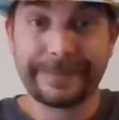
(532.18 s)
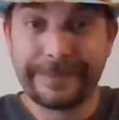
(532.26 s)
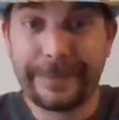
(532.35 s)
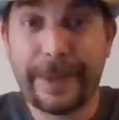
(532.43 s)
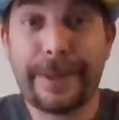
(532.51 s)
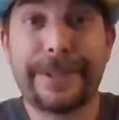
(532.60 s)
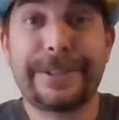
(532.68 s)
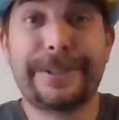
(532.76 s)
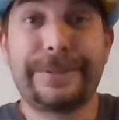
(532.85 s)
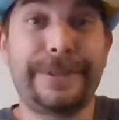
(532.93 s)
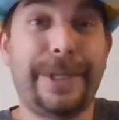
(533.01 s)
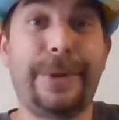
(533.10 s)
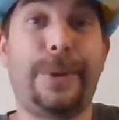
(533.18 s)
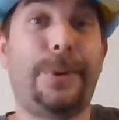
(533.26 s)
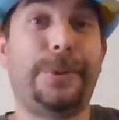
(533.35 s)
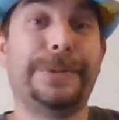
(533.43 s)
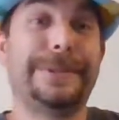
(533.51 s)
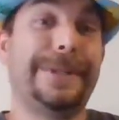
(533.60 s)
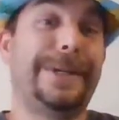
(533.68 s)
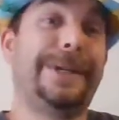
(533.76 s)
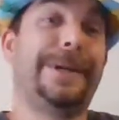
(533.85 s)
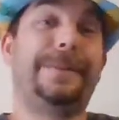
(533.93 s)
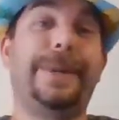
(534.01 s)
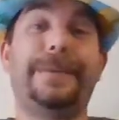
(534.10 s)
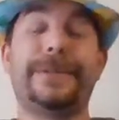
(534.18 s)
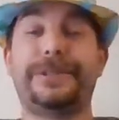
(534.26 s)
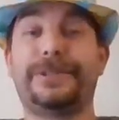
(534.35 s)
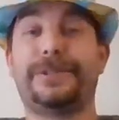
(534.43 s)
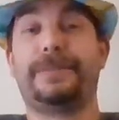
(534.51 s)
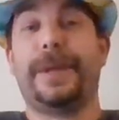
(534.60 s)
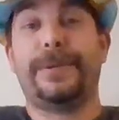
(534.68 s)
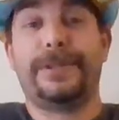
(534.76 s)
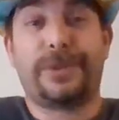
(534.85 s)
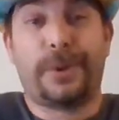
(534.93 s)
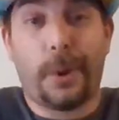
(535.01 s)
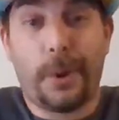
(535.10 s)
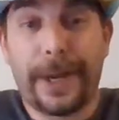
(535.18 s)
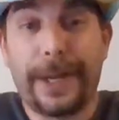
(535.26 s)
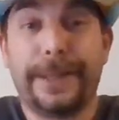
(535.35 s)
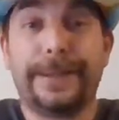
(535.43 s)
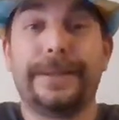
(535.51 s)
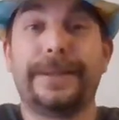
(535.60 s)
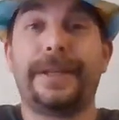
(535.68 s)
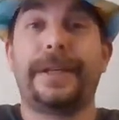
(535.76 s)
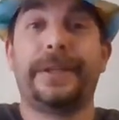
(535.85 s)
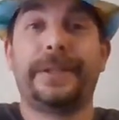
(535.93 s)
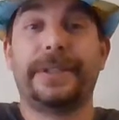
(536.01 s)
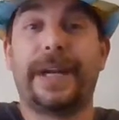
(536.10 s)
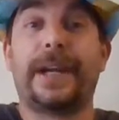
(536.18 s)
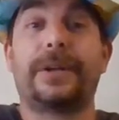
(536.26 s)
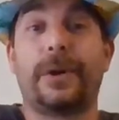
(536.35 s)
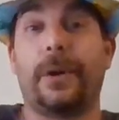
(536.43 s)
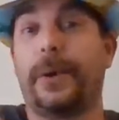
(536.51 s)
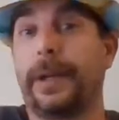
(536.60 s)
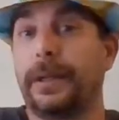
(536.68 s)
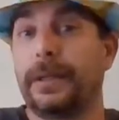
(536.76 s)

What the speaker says: Maybe that's getting old. I don't know. Maybe it's growing, and they're not growing.